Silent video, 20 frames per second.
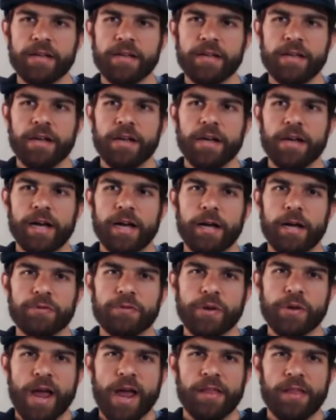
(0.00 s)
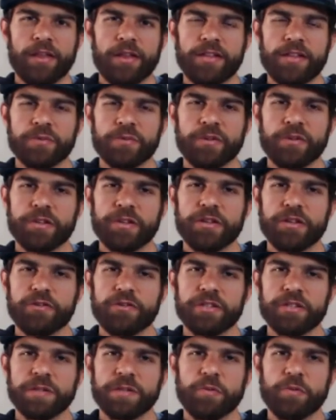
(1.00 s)
triathlon's really the only
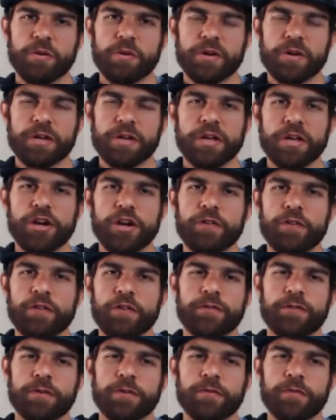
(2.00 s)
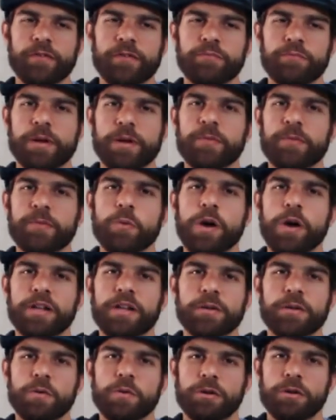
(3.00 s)
sport where you can go from number one in the
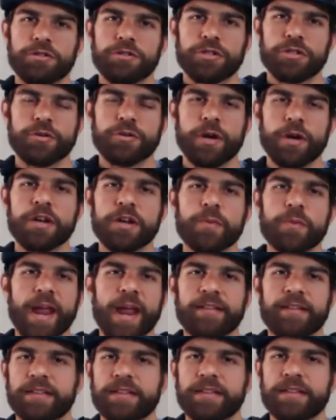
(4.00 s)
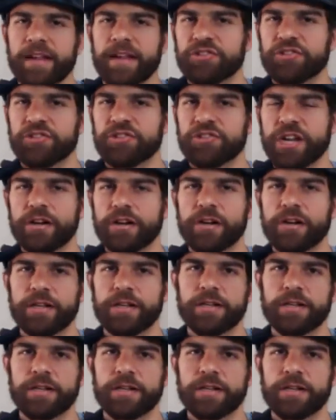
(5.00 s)
world to unranked the next year, and